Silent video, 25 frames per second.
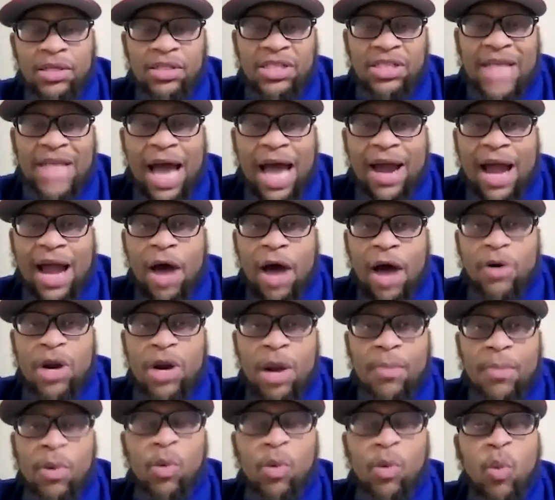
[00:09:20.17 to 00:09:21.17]
Shout out
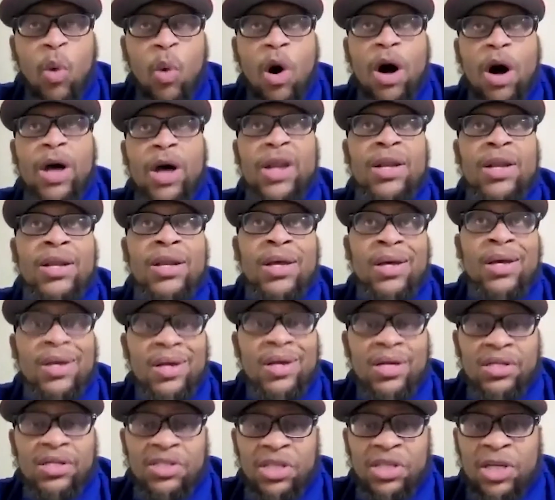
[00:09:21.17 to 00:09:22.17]
number one
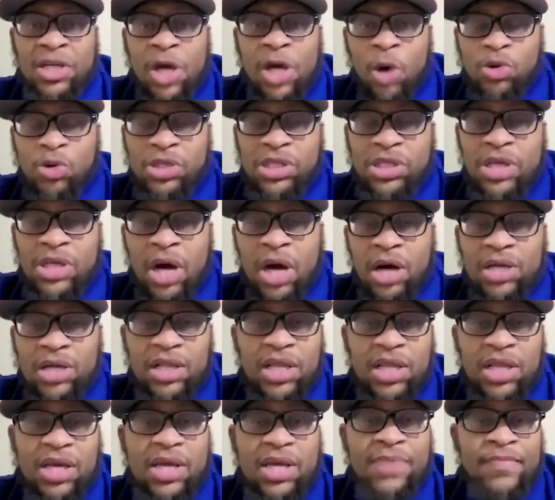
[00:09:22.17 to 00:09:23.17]
to Coach
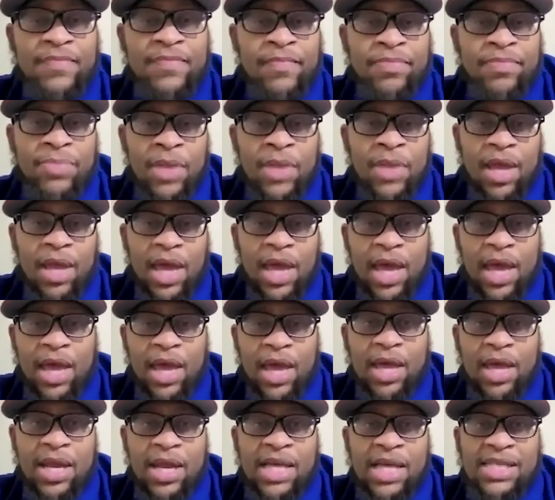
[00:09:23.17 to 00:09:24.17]
Dunkley
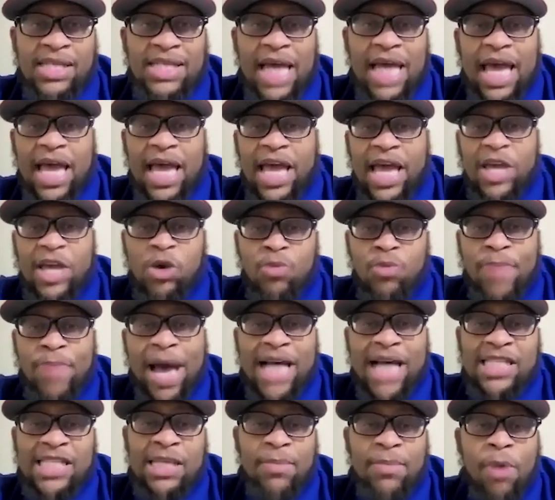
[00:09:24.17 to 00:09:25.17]
and his AAU
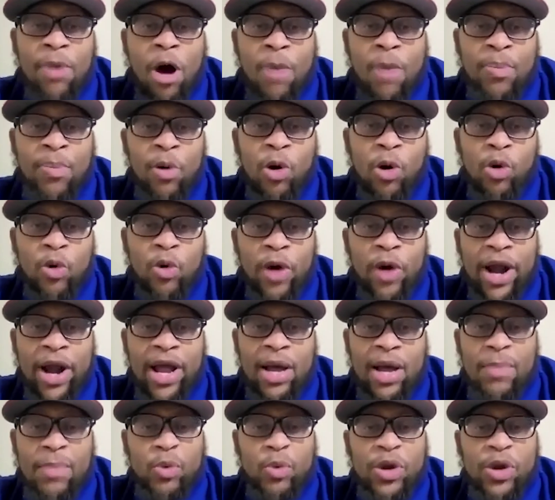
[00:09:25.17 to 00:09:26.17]
basketball
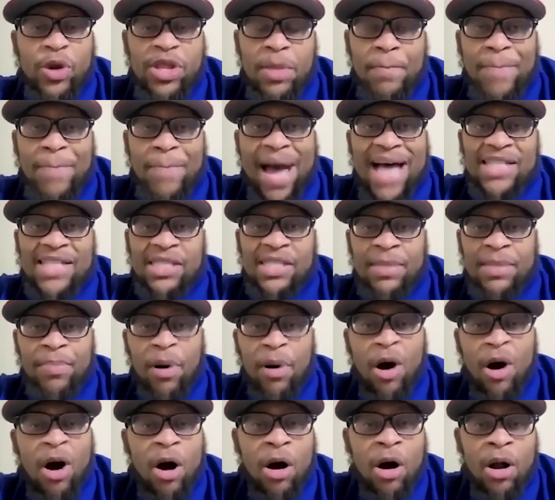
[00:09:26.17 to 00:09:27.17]
program, Rhythm
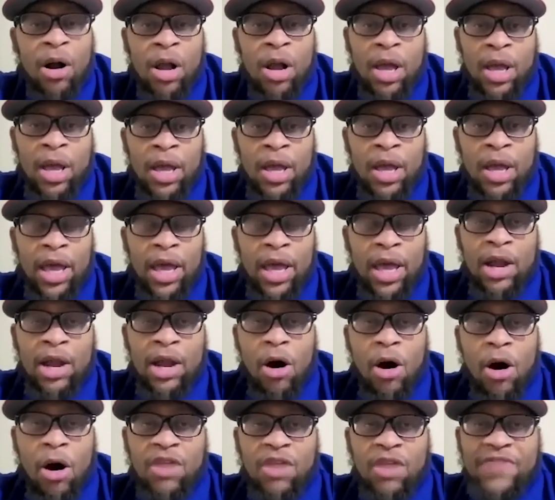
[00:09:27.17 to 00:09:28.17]
Basketball, and
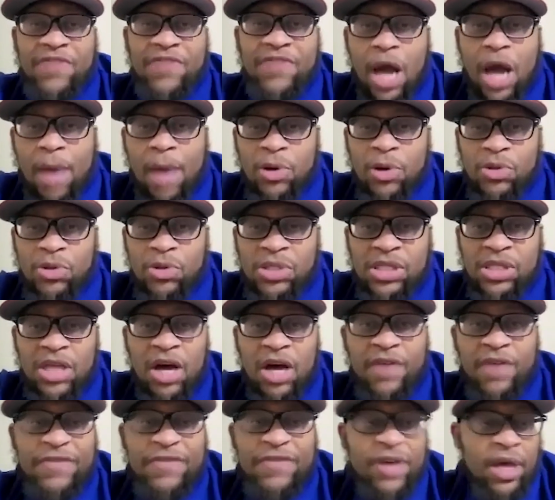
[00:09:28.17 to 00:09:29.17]
all the phenomenal
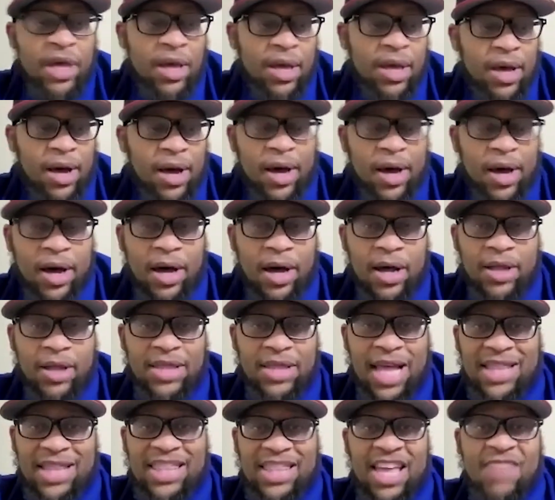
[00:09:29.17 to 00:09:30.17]
stuff
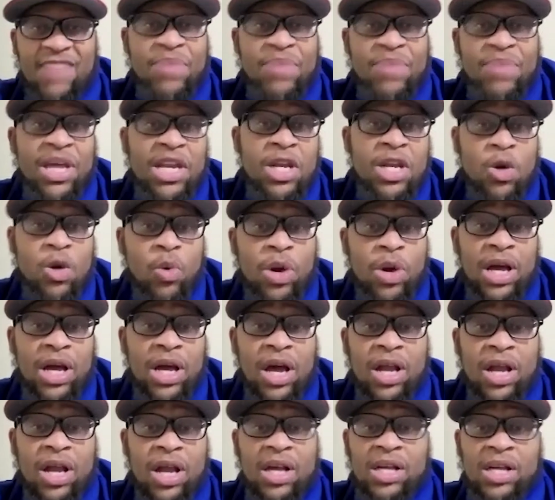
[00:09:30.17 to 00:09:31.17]
that they've been doing and
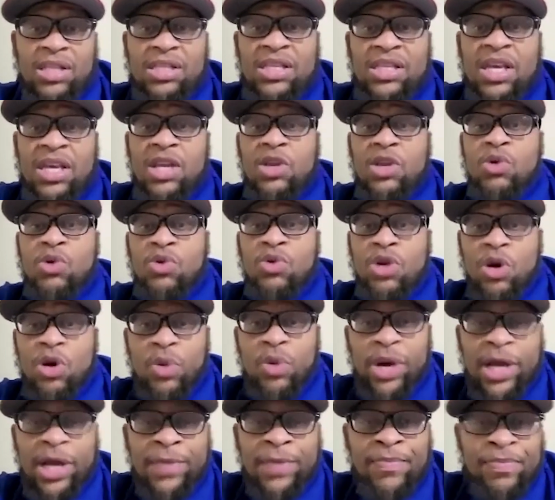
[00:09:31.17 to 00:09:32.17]
going to continue
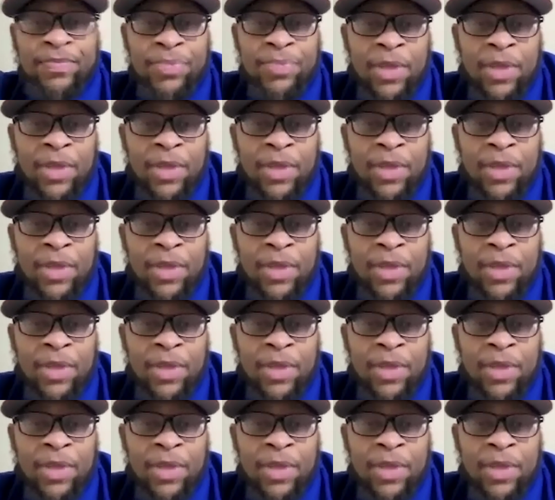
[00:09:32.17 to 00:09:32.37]
doing